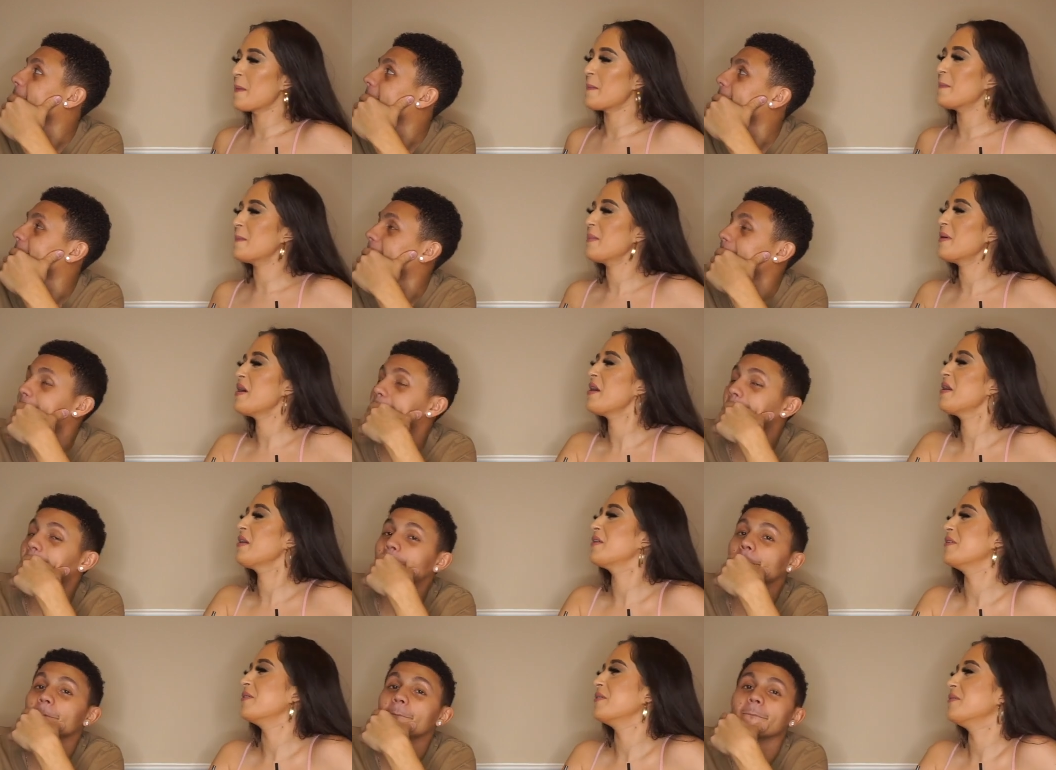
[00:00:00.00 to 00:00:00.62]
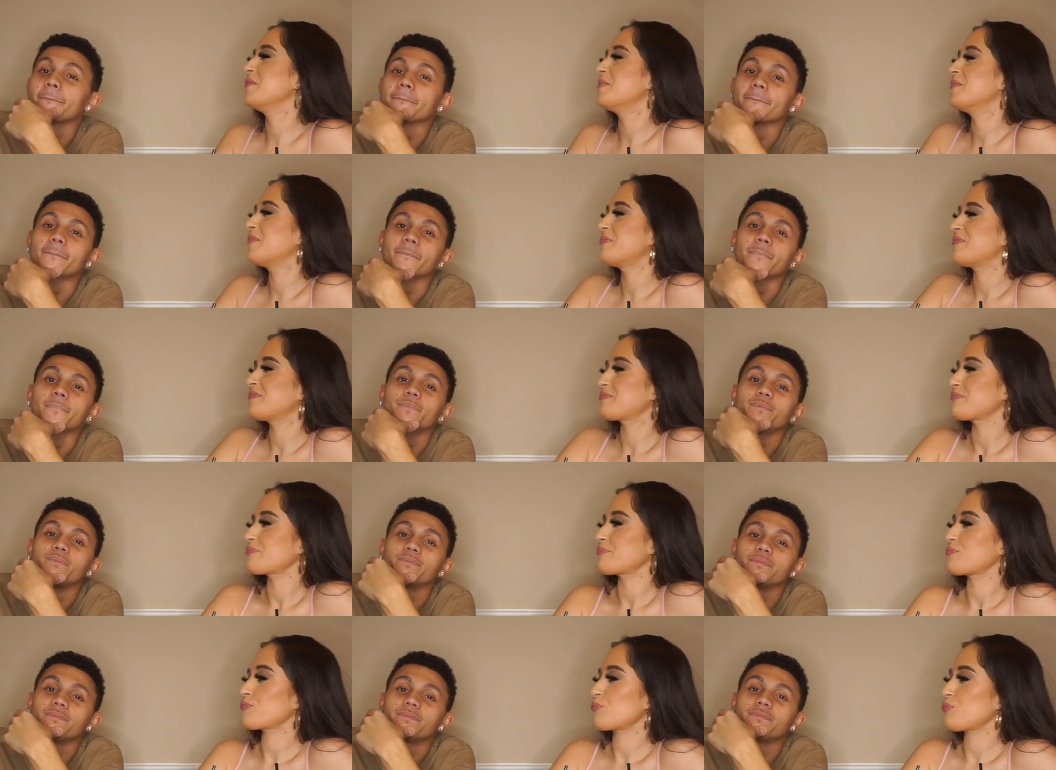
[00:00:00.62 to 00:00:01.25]
Speaker 1: Bro,
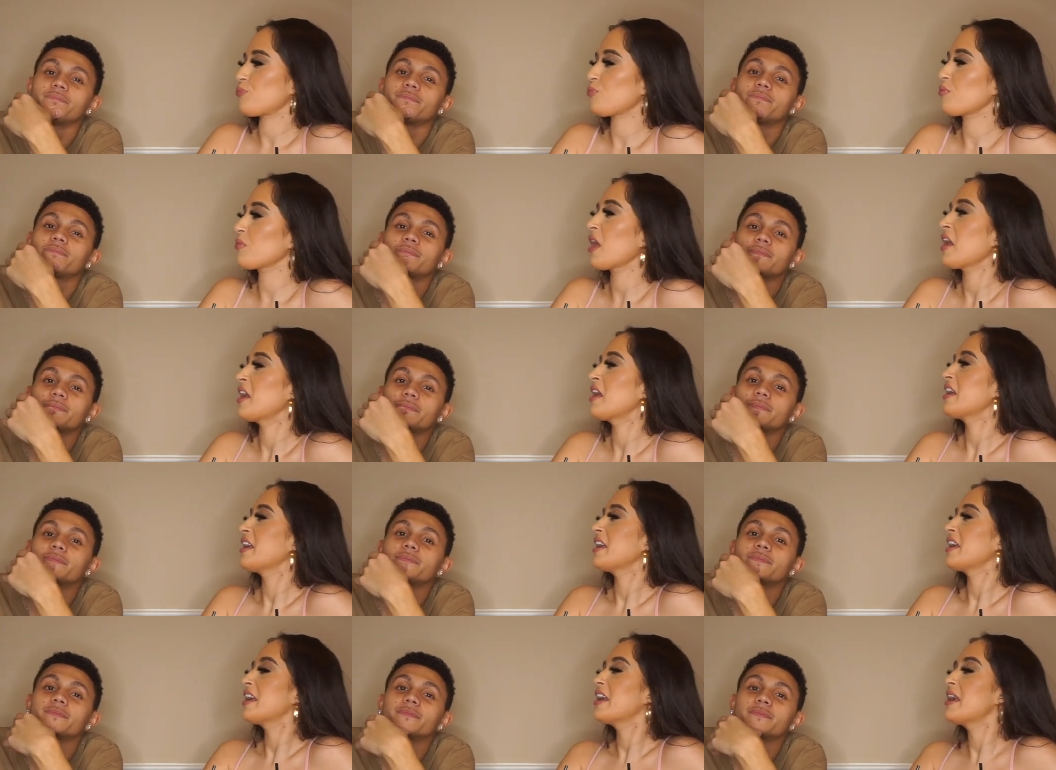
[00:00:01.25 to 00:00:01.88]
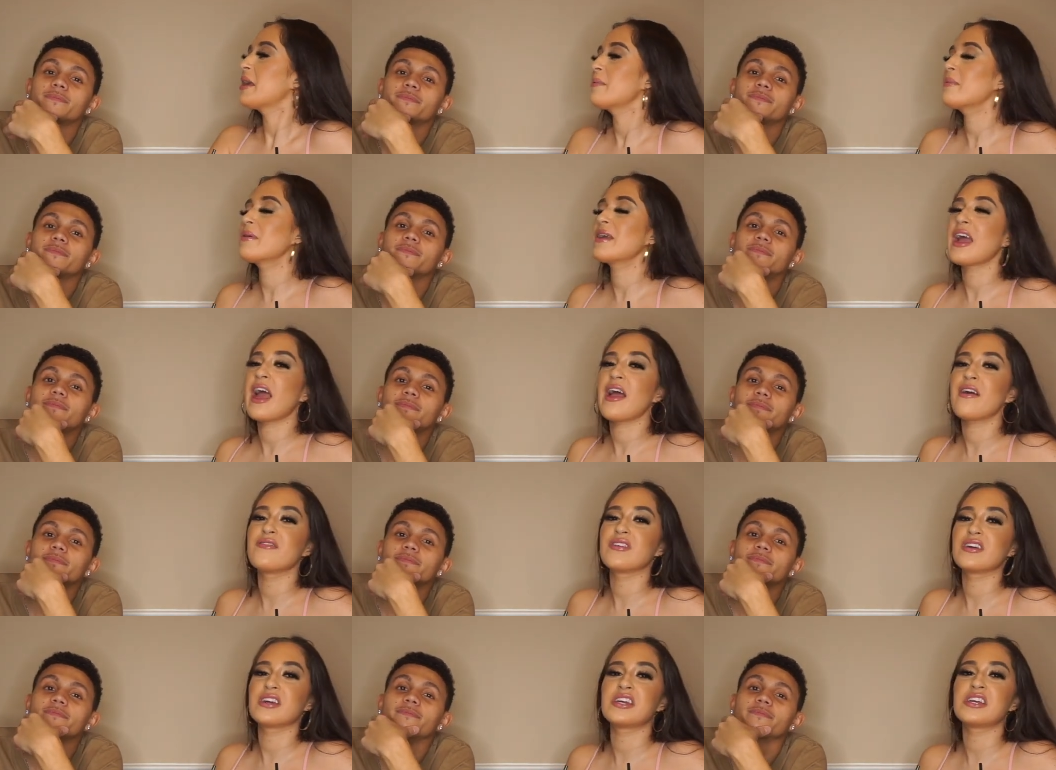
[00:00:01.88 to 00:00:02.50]
he be
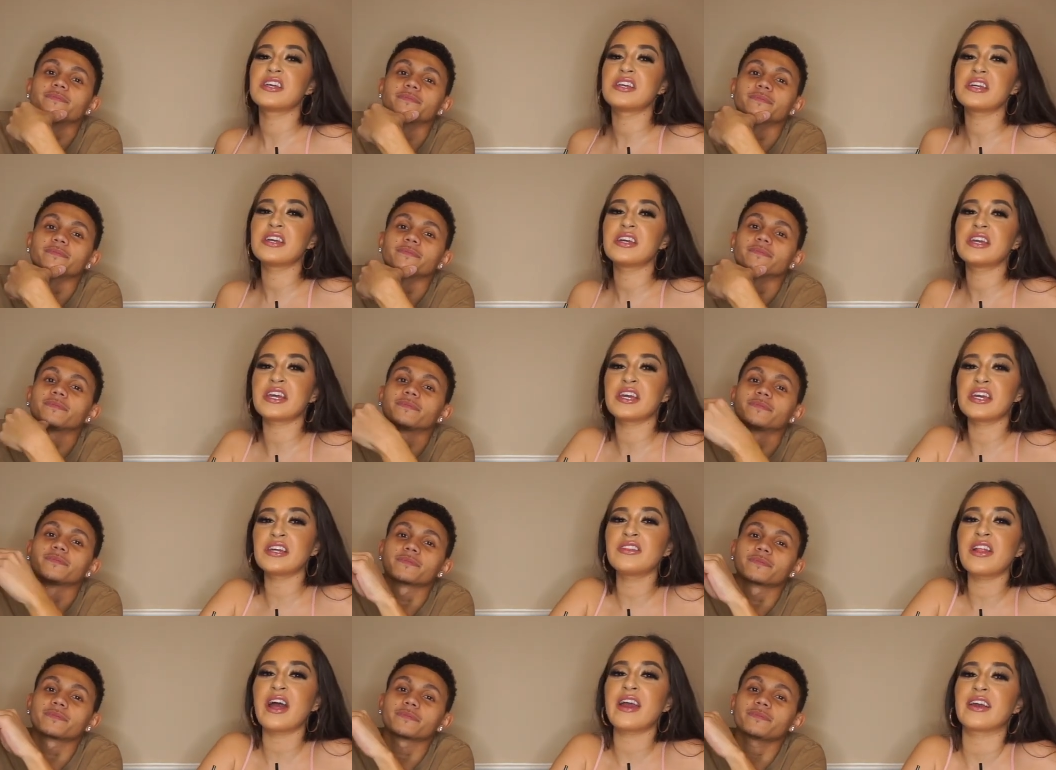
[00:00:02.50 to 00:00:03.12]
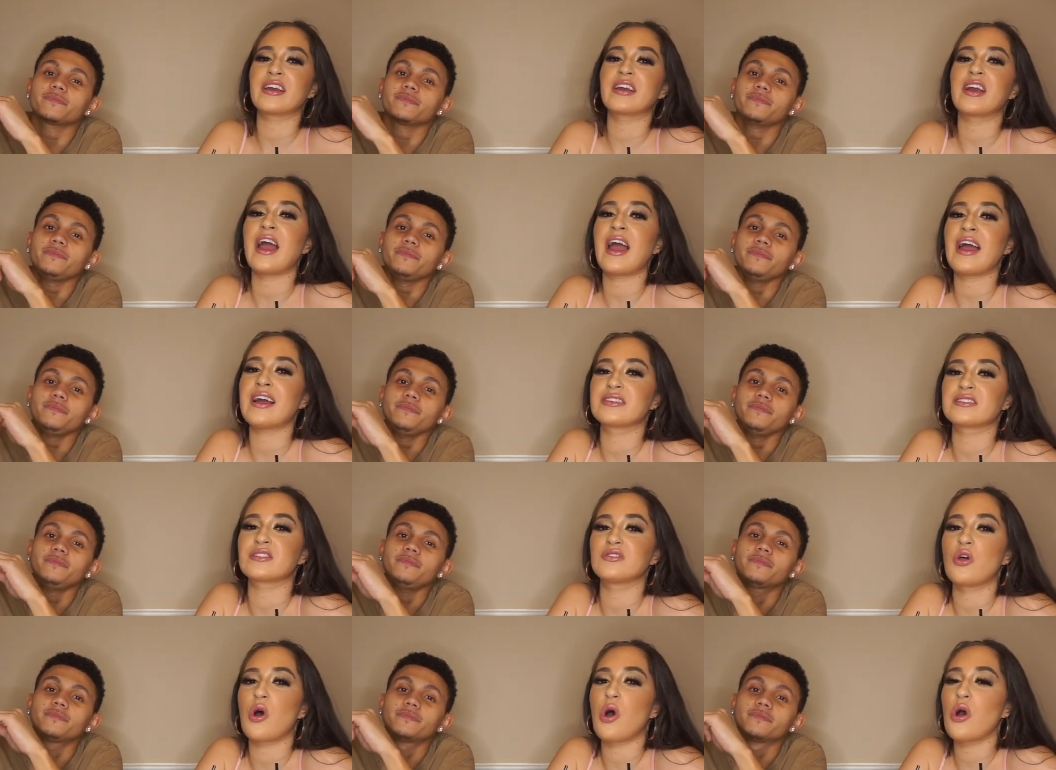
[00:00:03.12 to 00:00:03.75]
having... He, he, like, has
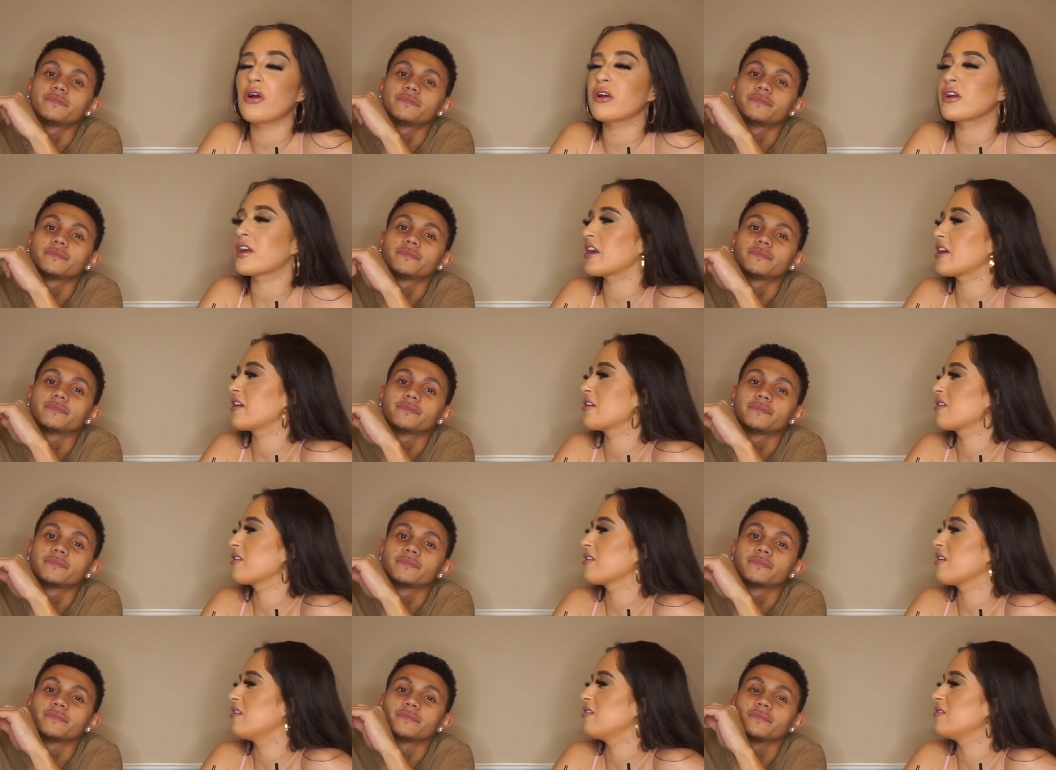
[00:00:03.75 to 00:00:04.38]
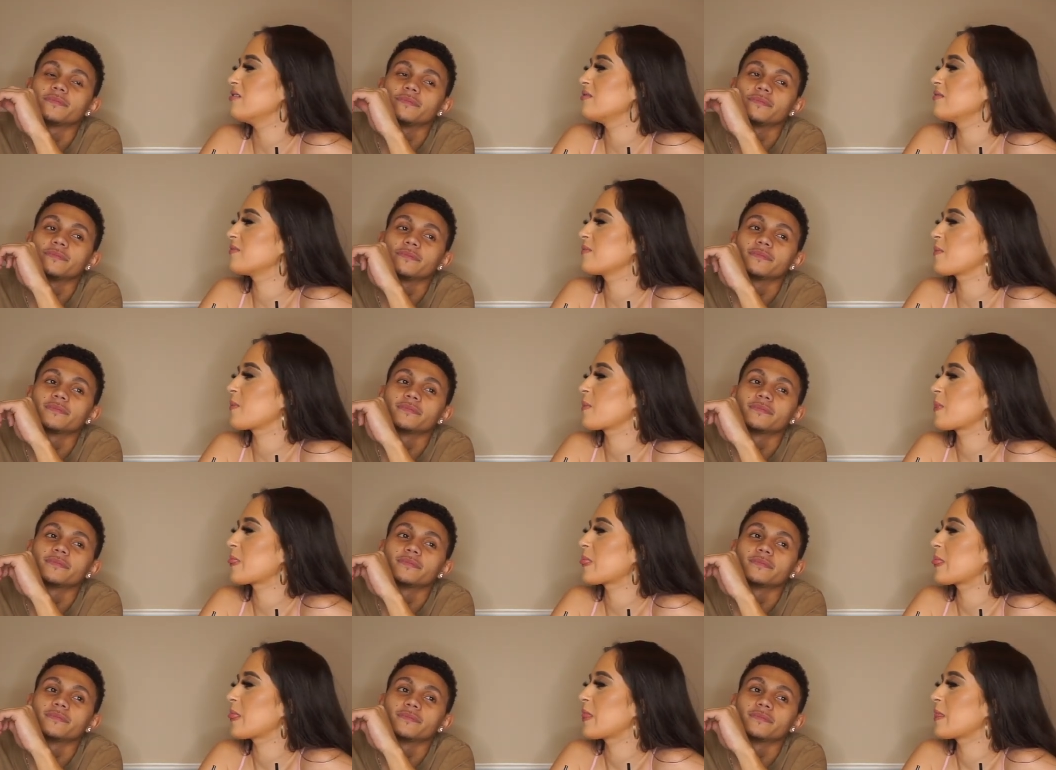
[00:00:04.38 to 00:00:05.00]
long hair, though.
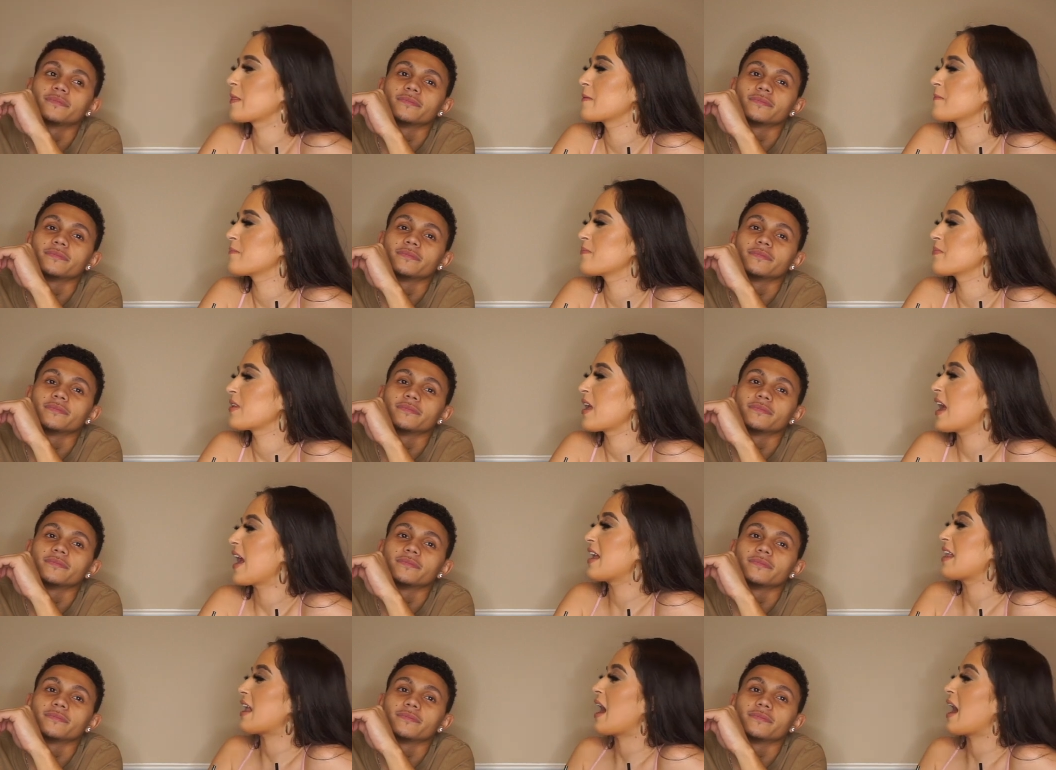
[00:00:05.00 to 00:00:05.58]
And